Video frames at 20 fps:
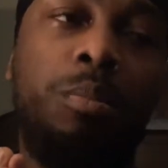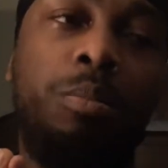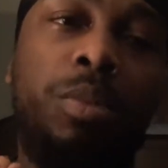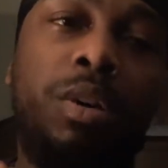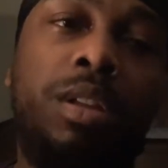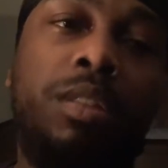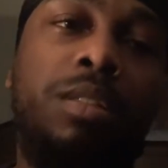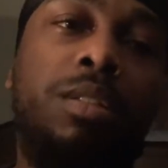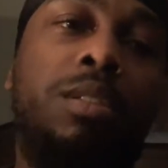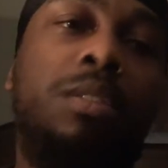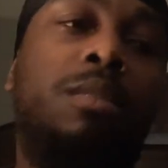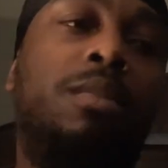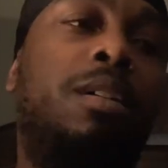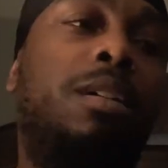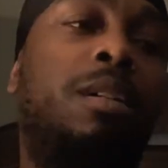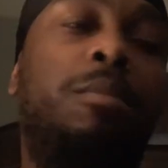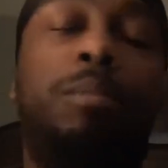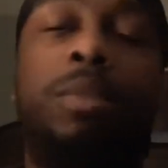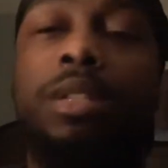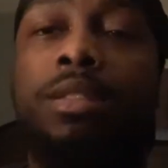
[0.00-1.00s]
But
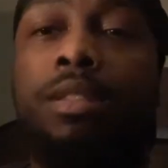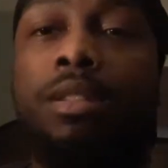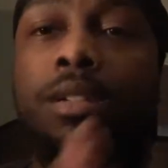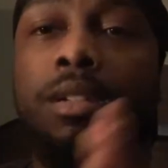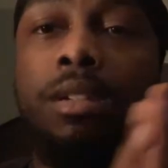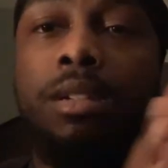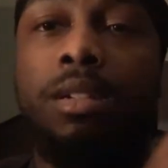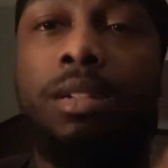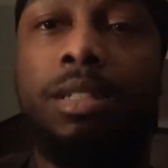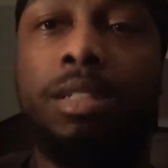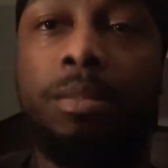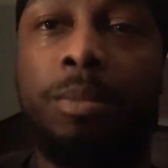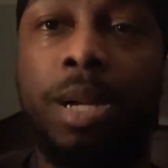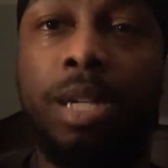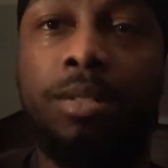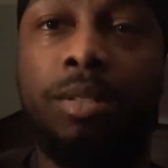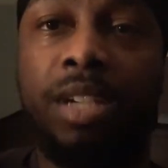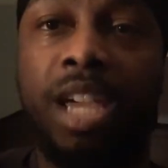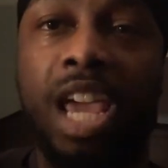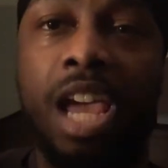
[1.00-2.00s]
the
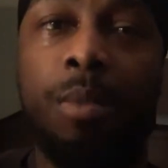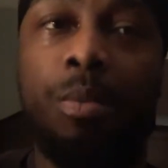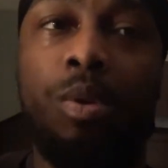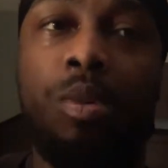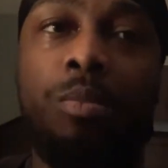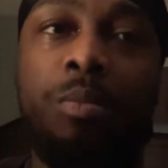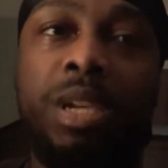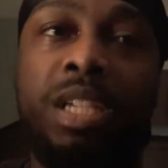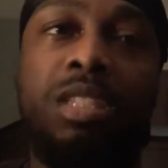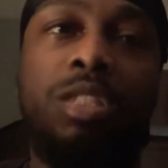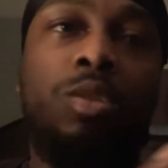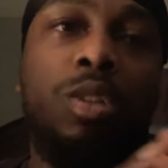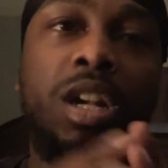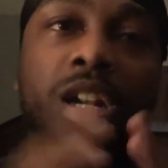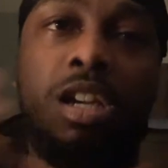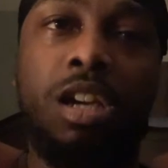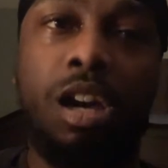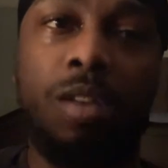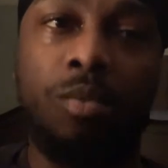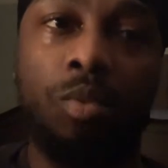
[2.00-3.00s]
Inspector Campbell basically tried
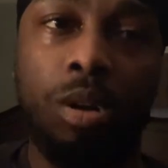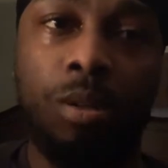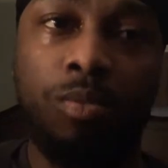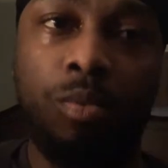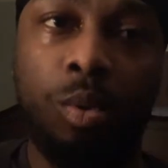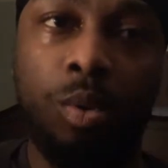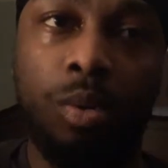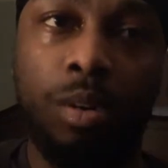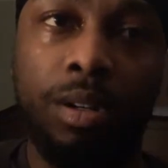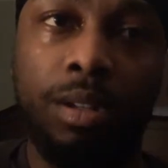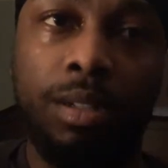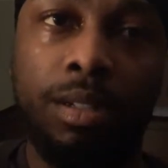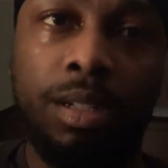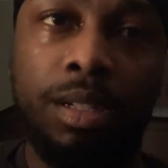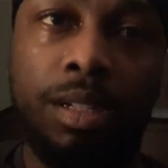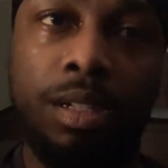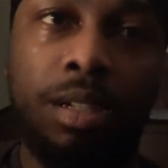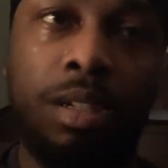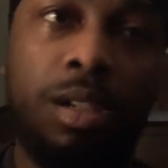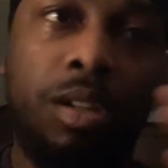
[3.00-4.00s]
to cover up for her,
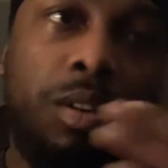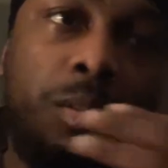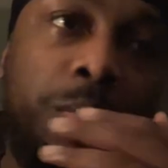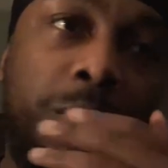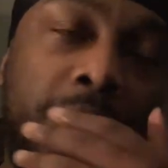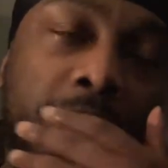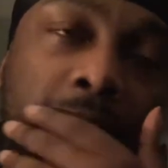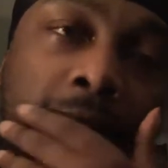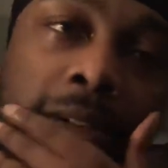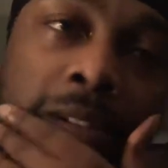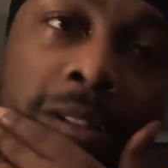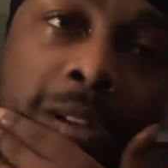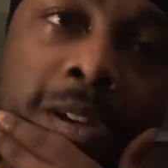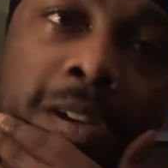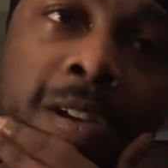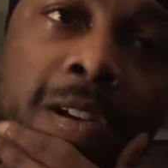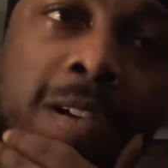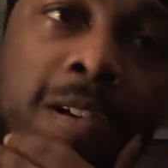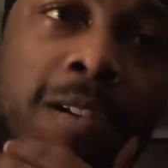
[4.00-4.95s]
you know, basically.